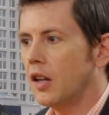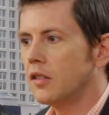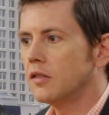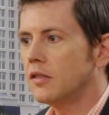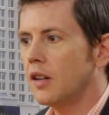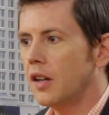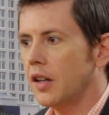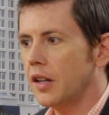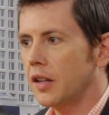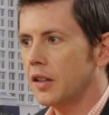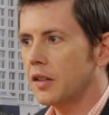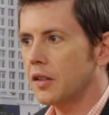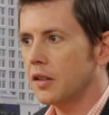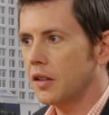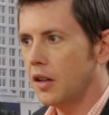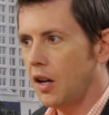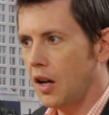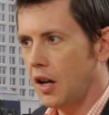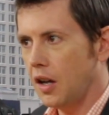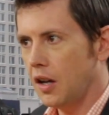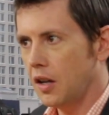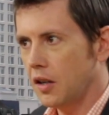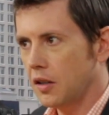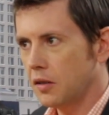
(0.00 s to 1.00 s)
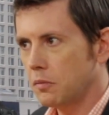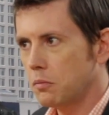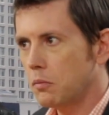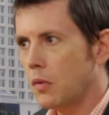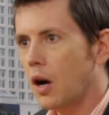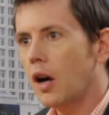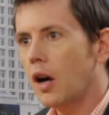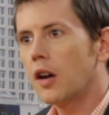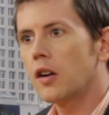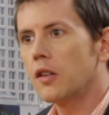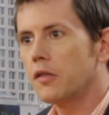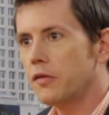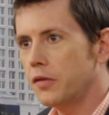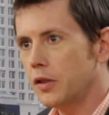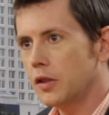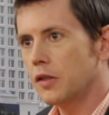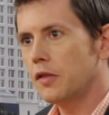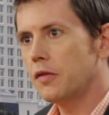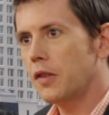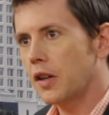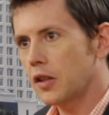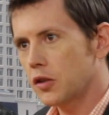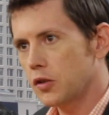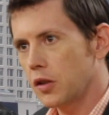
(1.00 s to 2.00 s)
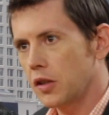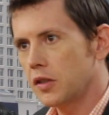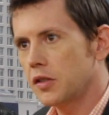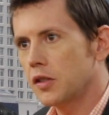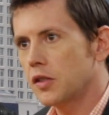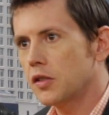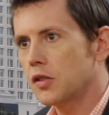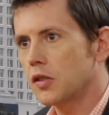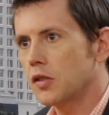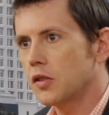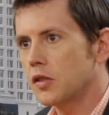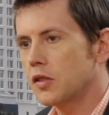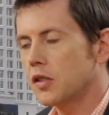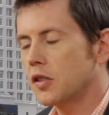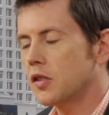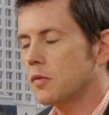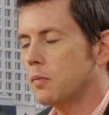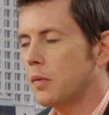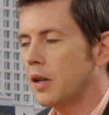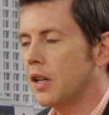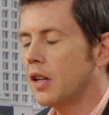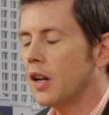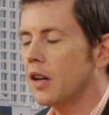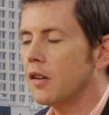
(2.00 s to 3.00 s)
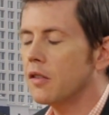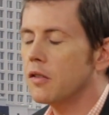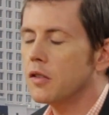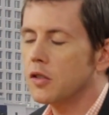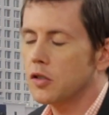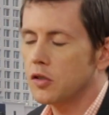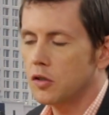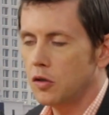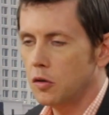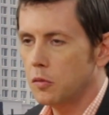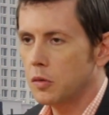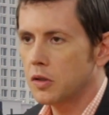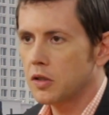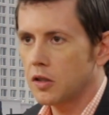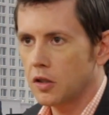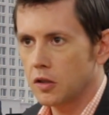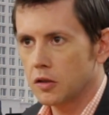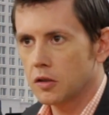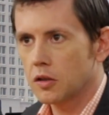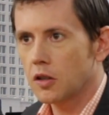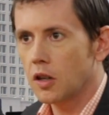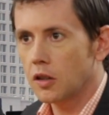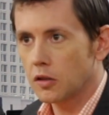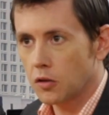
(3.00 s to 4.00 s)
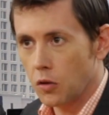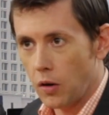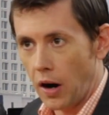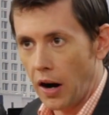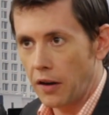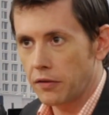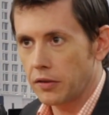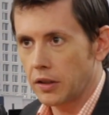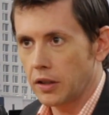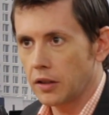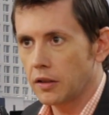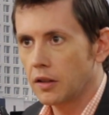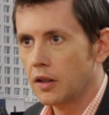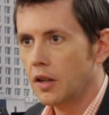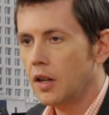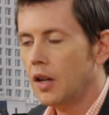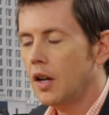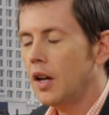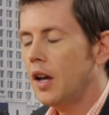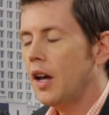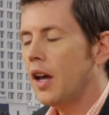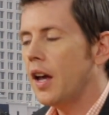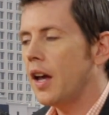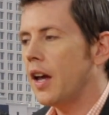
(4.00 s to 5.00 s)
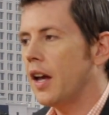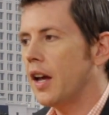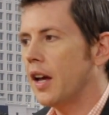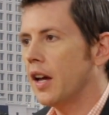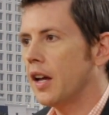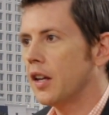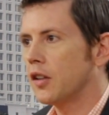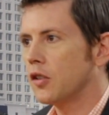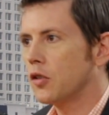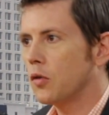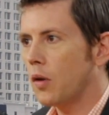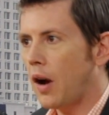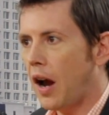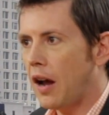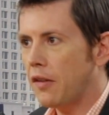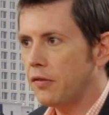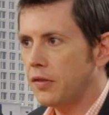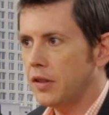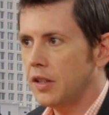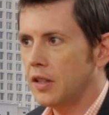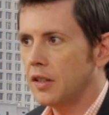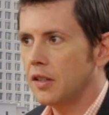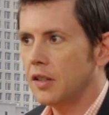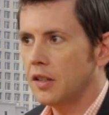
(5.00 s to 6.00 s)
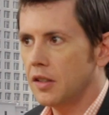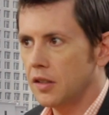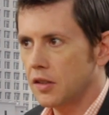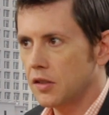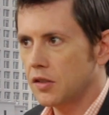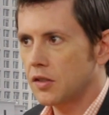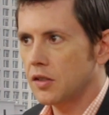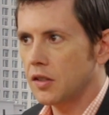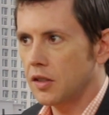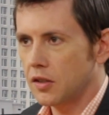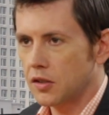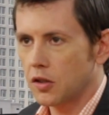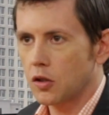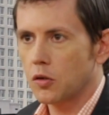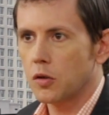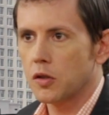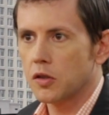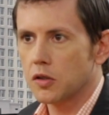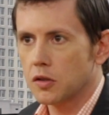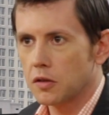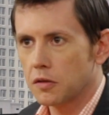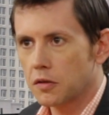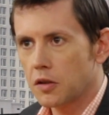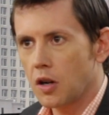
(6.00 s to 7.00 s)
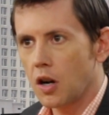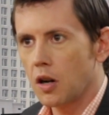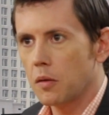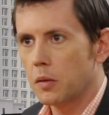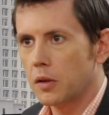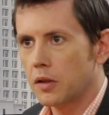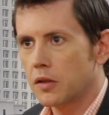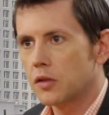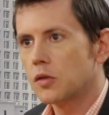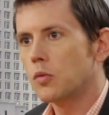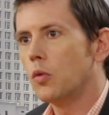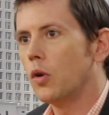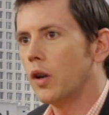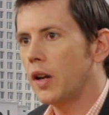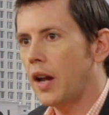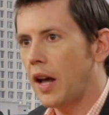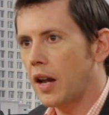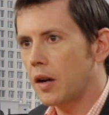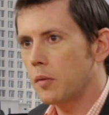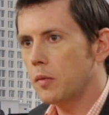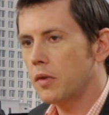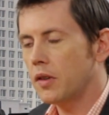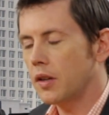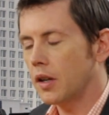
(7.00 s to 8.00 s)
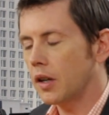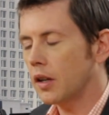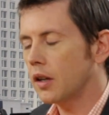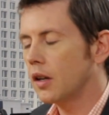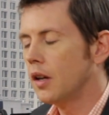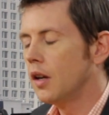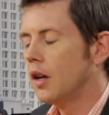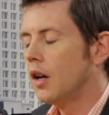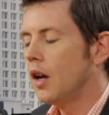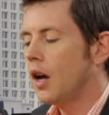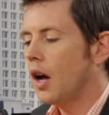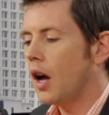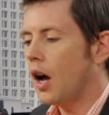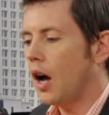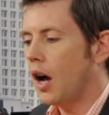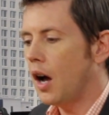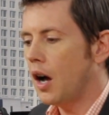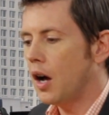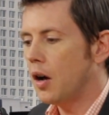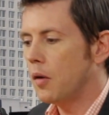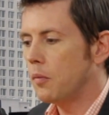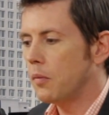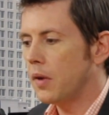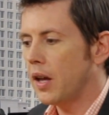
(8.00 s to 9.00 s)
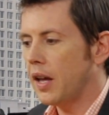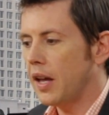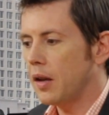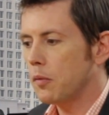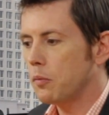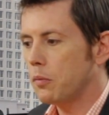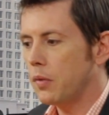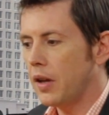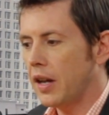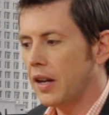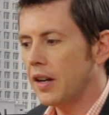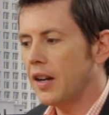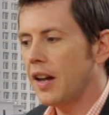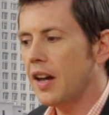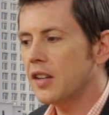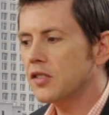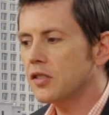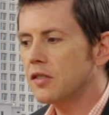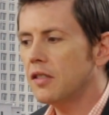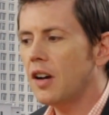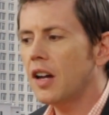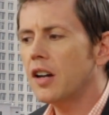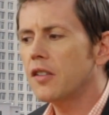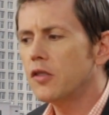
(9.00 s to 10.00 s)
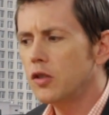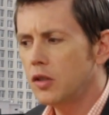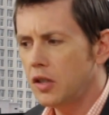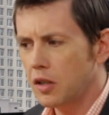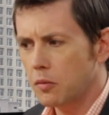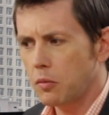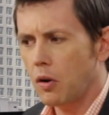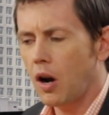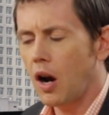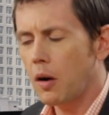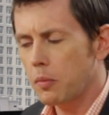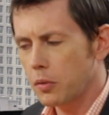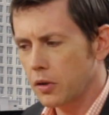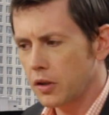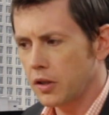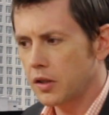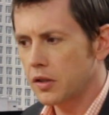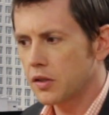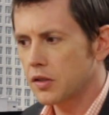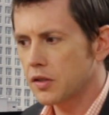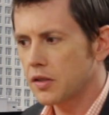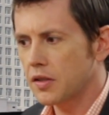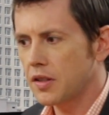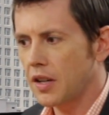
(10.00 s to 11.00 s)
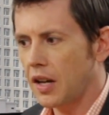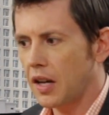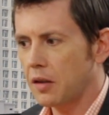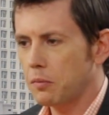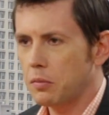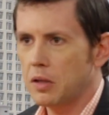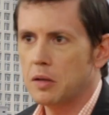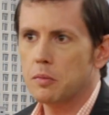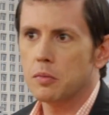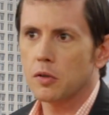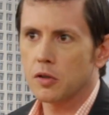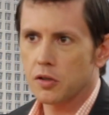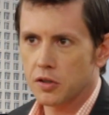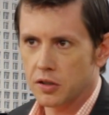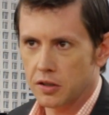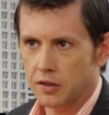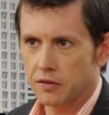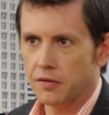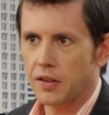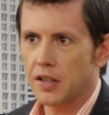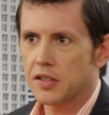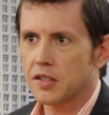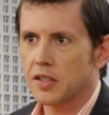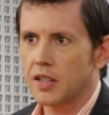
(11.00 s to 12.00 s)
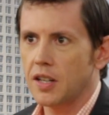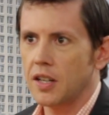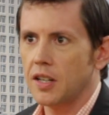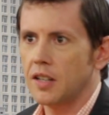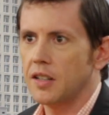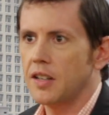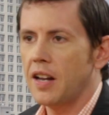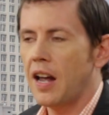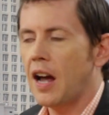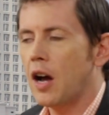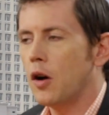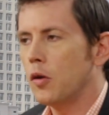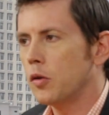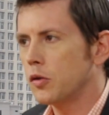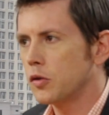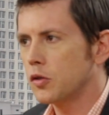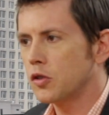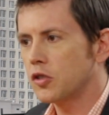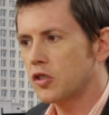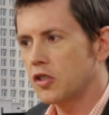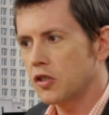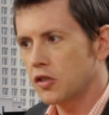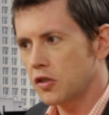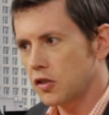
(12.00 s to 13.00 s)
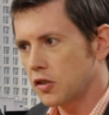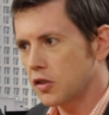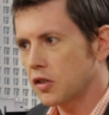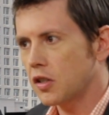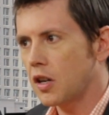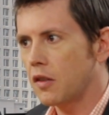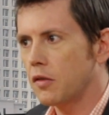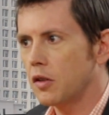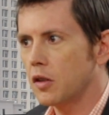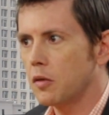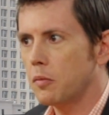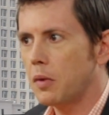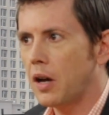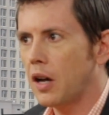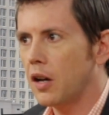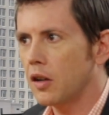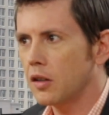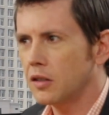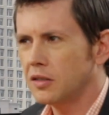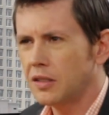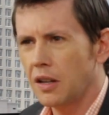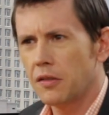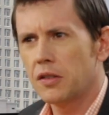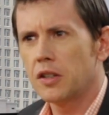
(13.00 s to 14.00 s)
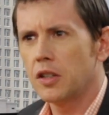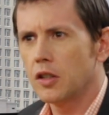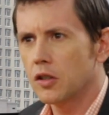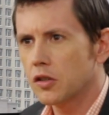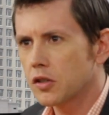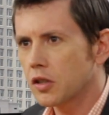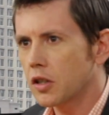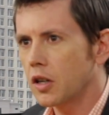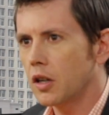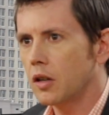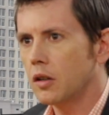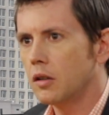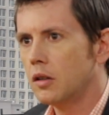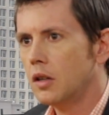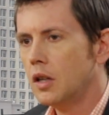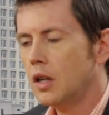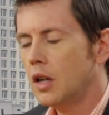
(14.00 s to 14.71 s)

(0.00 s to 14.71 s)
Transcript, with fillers: unlike uh, modern field effect transistors, it's made out of this new material called graphene. And graphene is, it's a crystal of carbon, it's one atom thick, um, and it has a lot of unique properties that people are still investigating now. It was just discovered about eleven years ago,